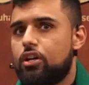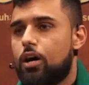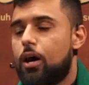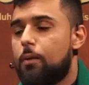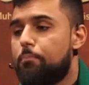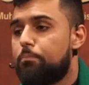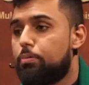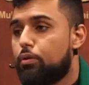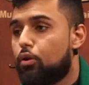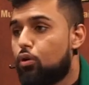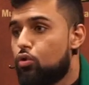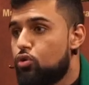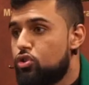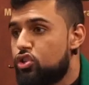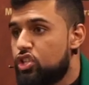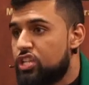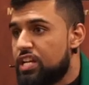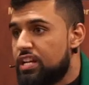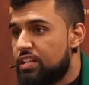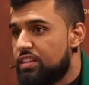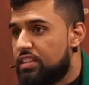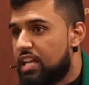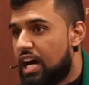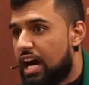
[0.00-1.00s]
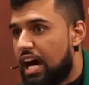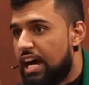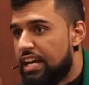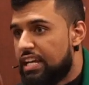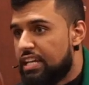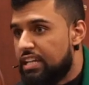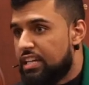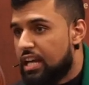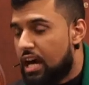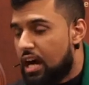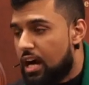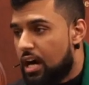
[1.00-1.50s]
to approaching the
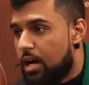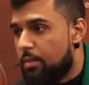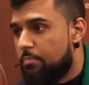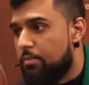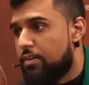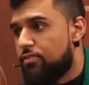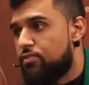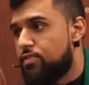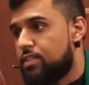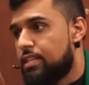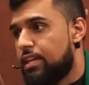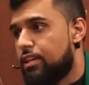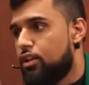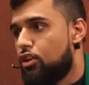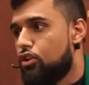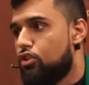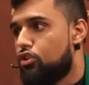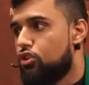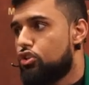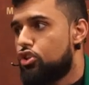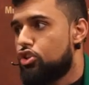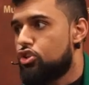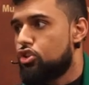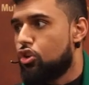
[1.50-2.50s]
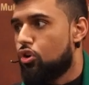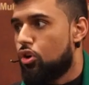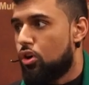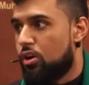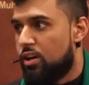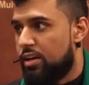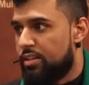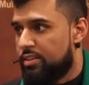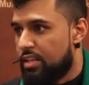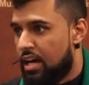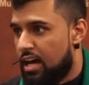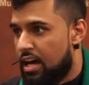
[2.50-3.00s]
ayam of Sayyid
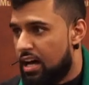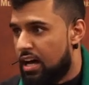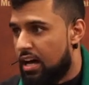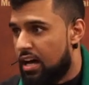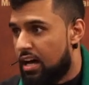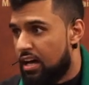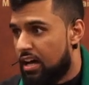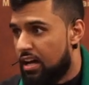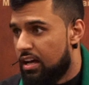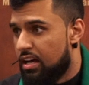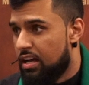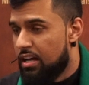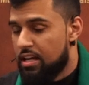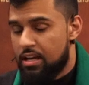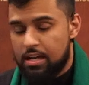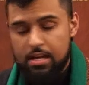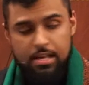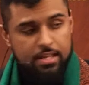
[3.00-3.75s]
al-Shuhada,